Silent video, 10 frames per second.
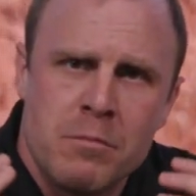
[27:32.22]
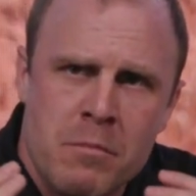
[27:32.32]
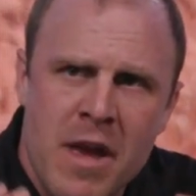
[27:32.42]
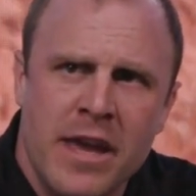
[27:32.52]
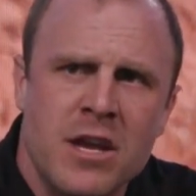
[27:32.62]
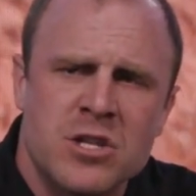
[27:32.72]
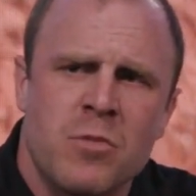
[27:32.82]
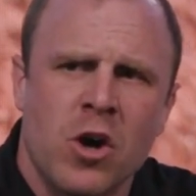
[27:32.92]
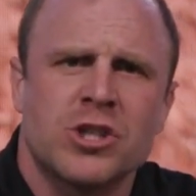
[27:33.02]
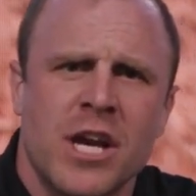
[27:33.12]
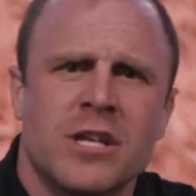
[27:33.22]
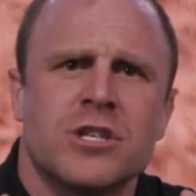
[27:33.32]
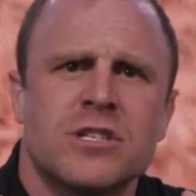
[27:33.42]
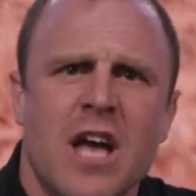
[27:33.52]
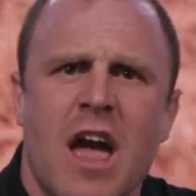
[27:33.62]
making small
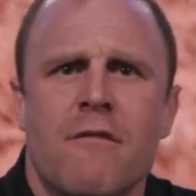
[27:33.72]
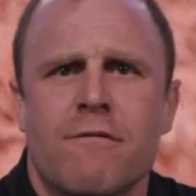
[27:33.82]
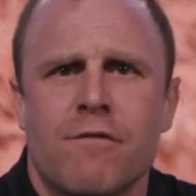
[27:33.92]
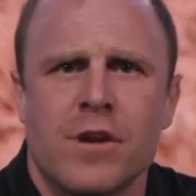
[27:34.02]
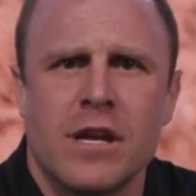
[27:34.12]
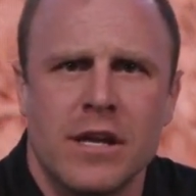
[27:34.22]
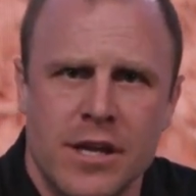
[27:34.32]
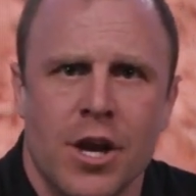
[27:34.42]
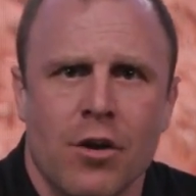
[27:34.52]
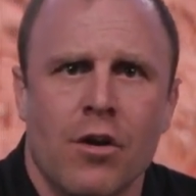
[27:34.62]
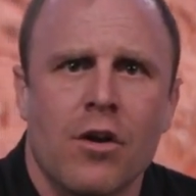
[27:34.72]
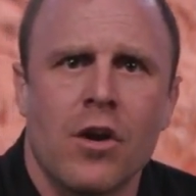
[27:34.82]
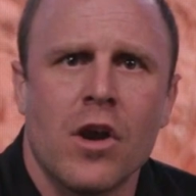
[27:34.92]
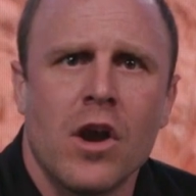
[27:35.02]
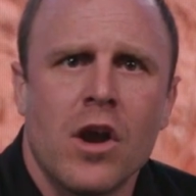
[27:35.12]
changes every year.
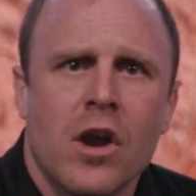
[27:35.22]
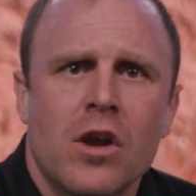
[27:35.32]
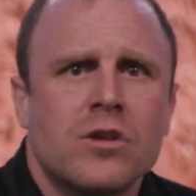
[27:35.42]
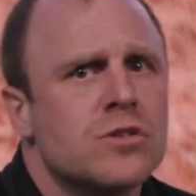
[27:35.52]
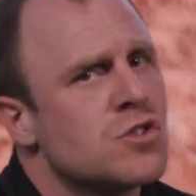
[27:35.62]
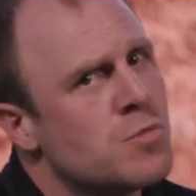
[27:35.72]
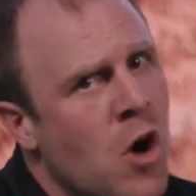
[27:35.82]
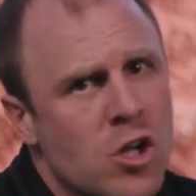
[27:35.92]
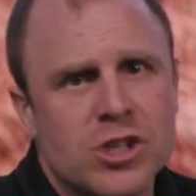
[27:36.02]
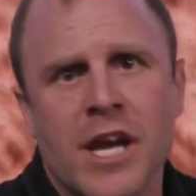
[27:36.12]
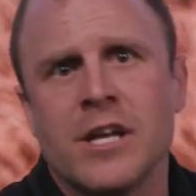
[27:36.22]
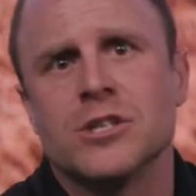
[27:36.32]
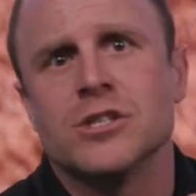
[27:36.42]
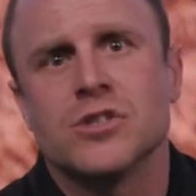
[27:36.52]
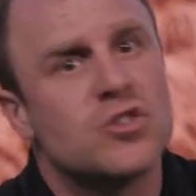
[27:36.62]
Small
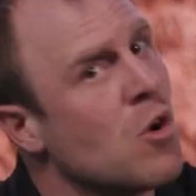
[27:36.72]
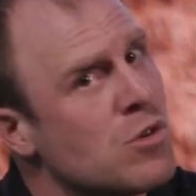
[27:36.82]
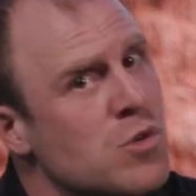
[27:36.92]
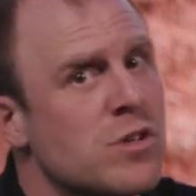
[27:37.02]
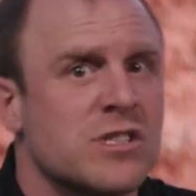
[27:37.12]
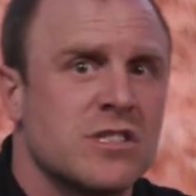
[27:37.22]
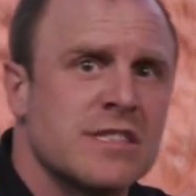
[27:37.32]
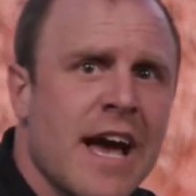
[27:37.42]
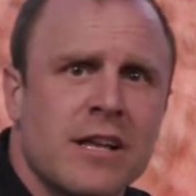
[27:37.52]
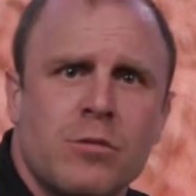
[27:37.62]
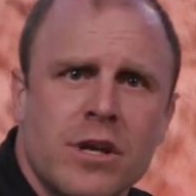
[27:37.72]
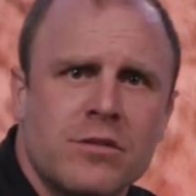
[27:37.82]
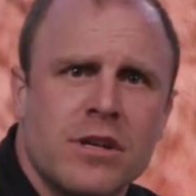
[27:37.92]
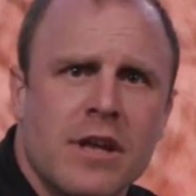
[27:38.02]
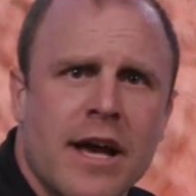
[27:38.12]
changes. Don't do exactly what you
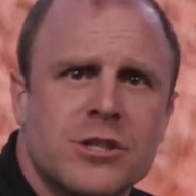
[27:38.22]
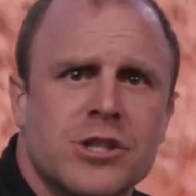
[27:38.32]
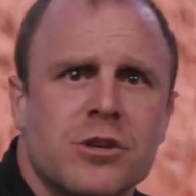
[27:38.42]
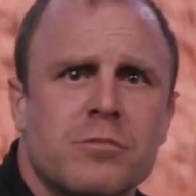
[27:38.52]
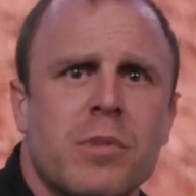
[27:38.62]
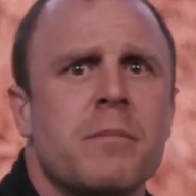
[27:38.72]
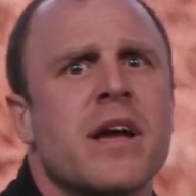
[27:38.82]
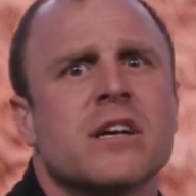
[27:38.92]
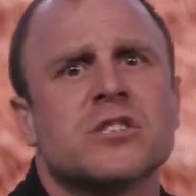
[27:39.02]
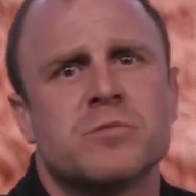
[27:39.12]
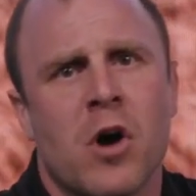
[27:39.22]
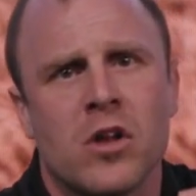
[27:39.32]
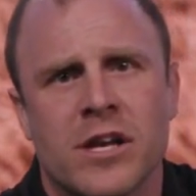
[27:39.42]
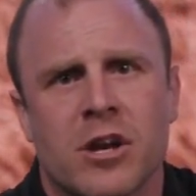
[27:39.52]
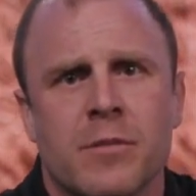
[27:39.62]
did last year, but make a small
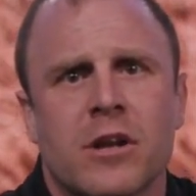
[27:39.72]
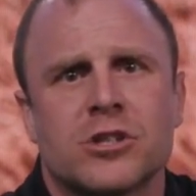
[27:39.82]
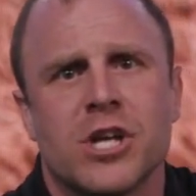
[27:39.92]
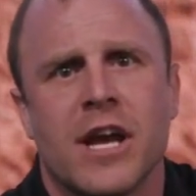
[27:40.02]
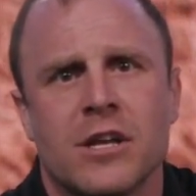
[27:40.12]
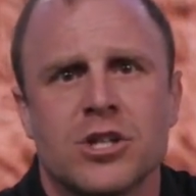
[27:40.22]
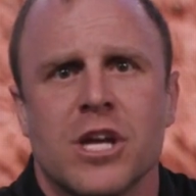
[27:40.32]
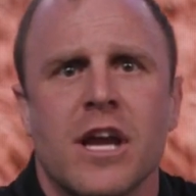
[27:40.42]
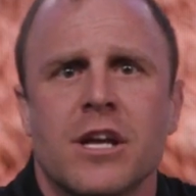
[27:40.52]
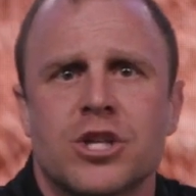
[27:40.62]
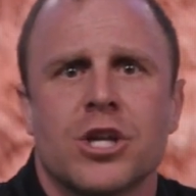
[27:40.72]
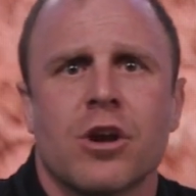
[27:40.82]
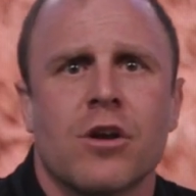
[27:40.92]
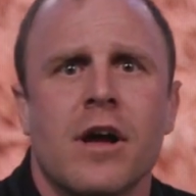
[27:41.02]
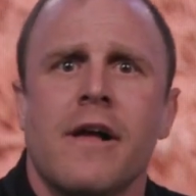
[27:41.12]
incremental change each
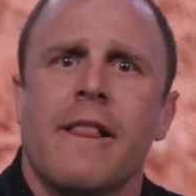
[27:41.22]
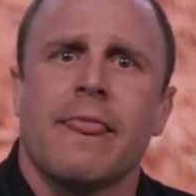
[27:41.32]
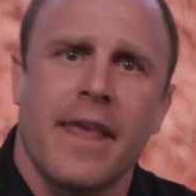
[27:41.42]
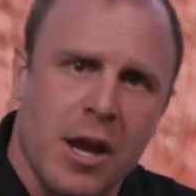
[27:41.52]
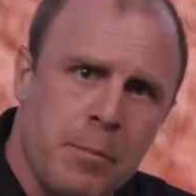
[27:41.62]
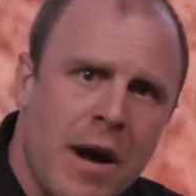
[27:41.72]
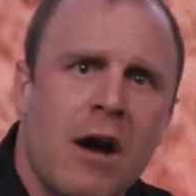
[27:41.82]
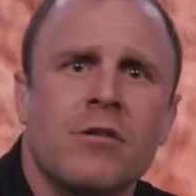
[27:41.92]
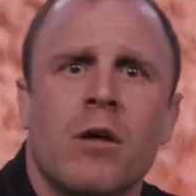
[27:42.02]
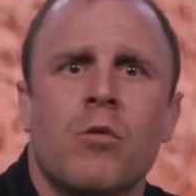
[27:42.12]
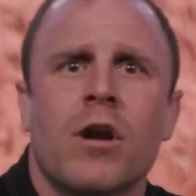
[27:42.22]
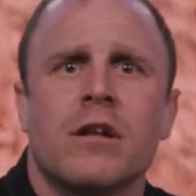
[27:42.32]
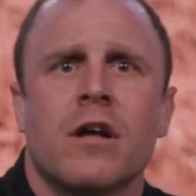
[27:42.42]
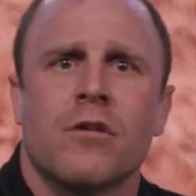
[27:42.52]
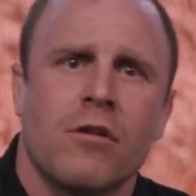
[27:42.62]
year. They compound on one
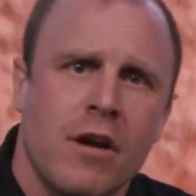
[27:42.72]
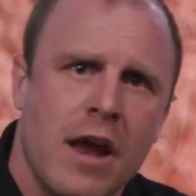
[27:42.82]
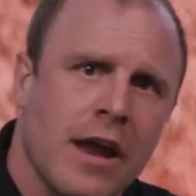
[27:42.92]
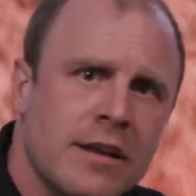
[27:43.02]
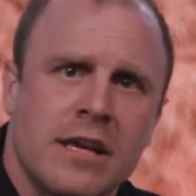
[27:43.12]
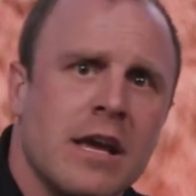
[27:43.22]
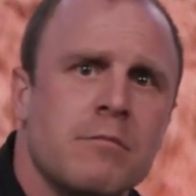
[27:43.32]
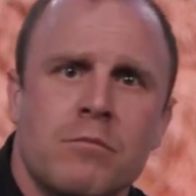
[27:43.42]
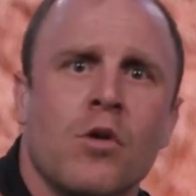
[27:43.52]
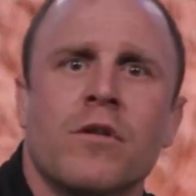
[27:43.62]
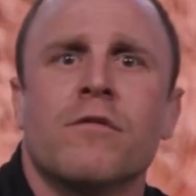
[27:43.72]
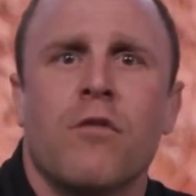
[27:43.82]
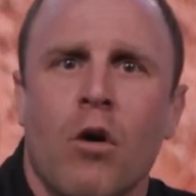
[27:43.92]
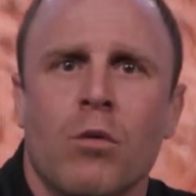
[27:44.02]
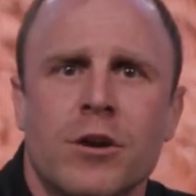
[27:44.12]
another and keep moving
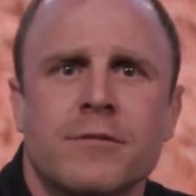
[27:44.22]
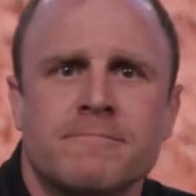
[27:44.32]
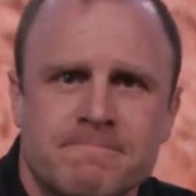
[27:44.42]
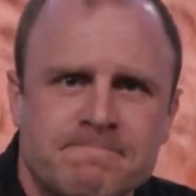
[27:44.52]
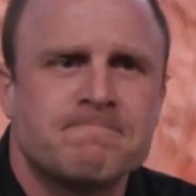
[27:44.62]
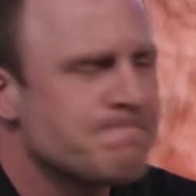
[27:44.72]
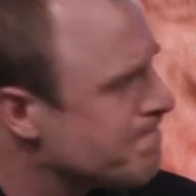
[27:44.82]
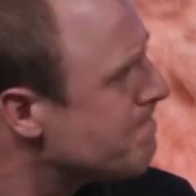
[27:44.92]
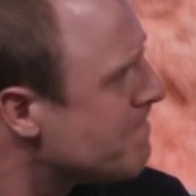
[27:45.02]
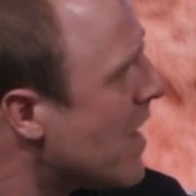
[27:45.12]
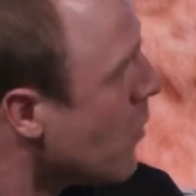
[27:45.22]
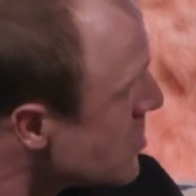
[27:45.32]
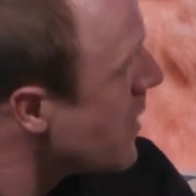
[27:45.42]
forward. And those are